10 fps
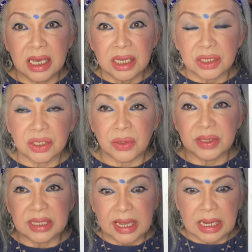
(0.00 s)
So
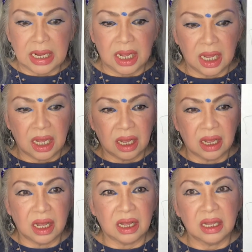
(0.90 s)
it's like
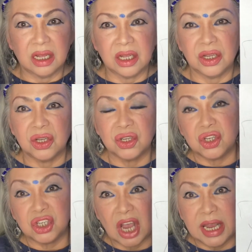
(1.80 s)

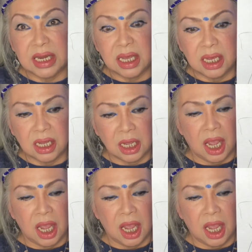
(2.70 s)
shiny